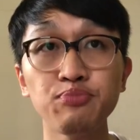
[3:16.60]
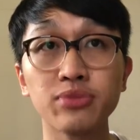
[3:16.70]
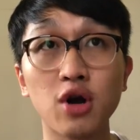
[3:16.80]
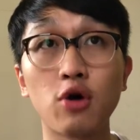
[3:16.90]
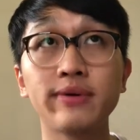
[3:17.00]

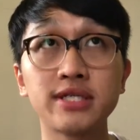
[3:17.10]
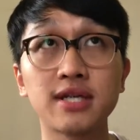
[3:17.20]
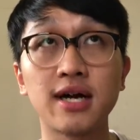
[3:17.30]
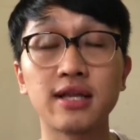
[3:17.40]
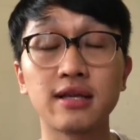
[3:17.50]
always
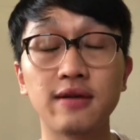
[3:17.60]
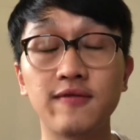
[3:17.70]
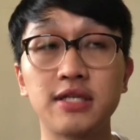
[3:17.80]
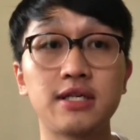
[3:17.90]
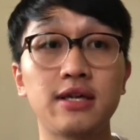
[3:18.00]
start
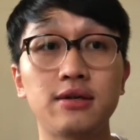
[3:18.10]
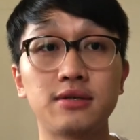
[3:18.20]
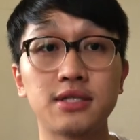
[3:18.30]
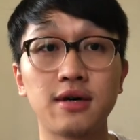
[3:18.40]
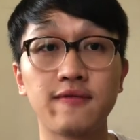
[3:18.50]
investing in
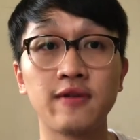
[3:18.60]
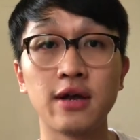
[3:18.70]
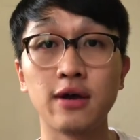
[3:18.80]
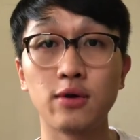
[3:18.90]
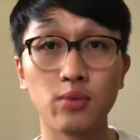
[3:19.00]
yourself.
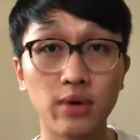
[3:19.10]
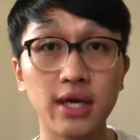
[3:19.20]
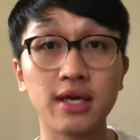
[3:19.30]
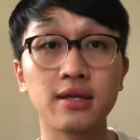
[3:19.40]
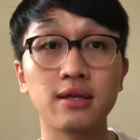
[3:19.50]

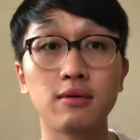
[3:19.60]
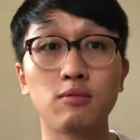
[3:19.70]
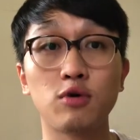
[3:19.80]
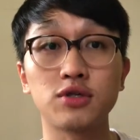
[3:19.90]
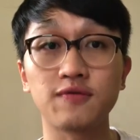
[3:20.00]
Read,
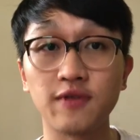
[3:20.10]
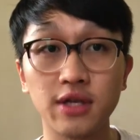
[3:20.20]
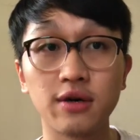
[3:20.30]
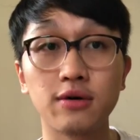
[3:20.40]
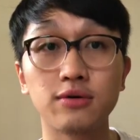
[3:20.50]
watch
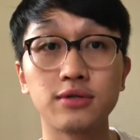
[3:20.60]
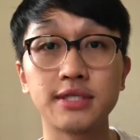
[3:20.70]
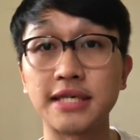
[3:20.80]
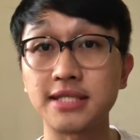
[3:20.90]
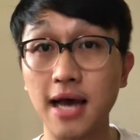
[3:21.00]
videos.
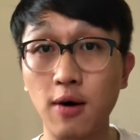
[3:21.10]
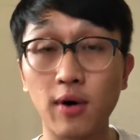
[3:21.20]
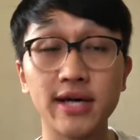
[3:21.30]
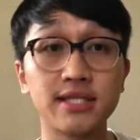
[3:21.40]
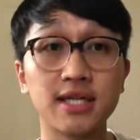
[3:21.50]
That's how
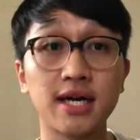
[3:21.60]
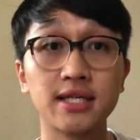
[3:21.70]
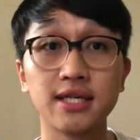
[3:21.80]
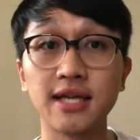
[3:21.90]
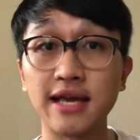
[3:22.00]
I
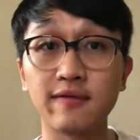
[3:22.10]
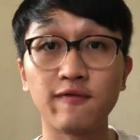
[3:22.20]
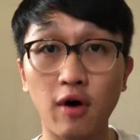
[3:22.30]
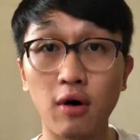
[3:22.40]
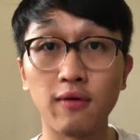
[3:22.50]
started. Get
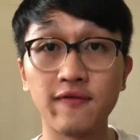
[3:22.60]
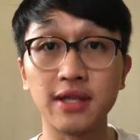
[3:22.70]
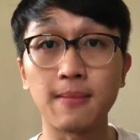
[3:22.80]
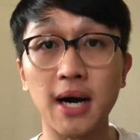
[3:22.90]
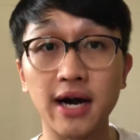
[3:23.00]
involved in
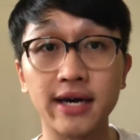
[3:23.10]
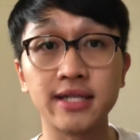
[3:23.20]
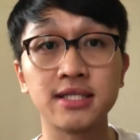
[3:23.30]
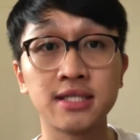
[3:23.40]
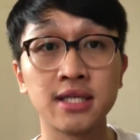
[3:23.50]
the
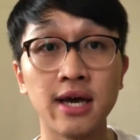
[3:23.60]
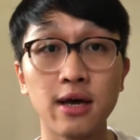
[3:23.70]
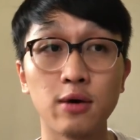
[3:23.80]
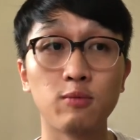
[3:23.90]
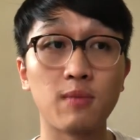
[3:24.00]
markets.
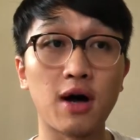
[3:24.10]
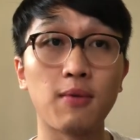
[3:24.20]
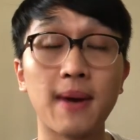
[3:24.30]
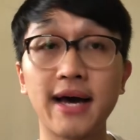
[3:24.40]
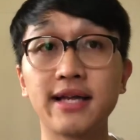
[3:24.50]
I'll
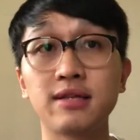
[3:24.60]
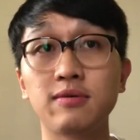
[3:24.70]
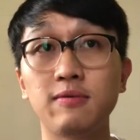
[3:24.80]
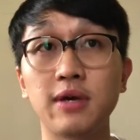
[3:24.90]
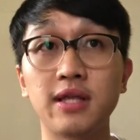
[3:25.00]
buy
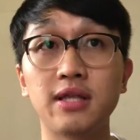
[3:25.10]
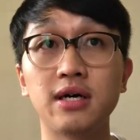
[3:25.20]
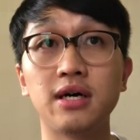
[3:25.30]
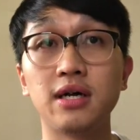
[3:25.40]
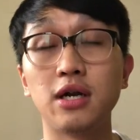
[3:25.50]
in
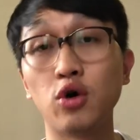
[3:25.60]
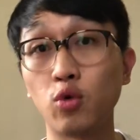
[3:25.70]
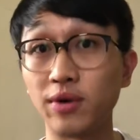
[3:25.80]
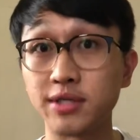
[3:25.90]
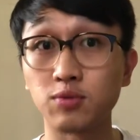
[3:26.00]
a low
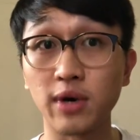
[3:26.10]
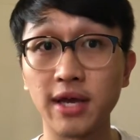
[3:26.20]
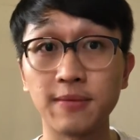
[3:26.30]
risk way.